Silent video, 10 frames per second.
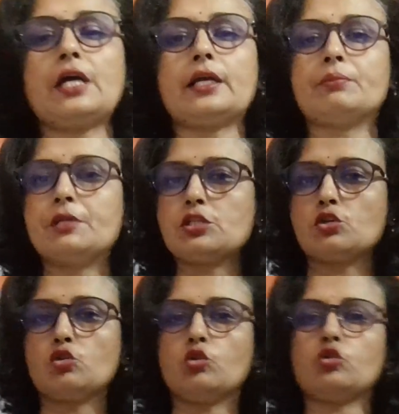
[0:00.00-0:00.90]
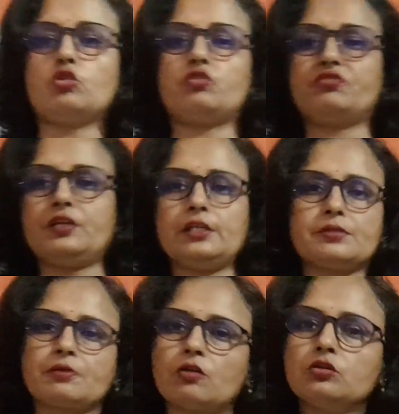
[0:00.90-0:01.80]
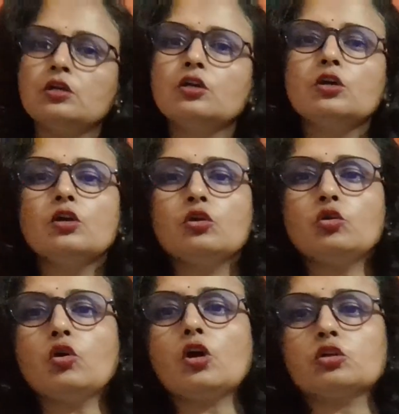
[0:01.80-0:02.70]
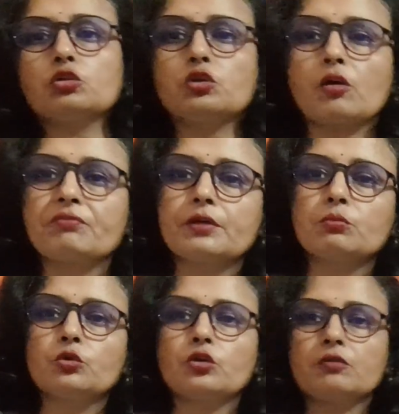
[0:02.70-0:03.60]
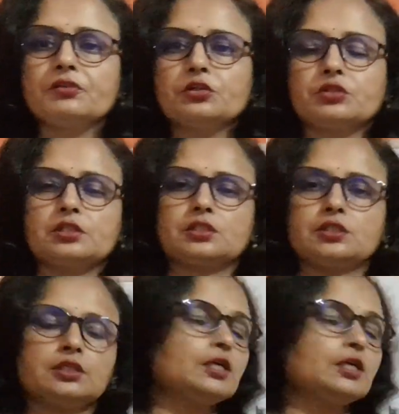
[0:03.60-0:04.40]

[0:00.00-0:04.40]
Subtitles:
That means no chlorophyll is found, no autotrophic mode of nutrition.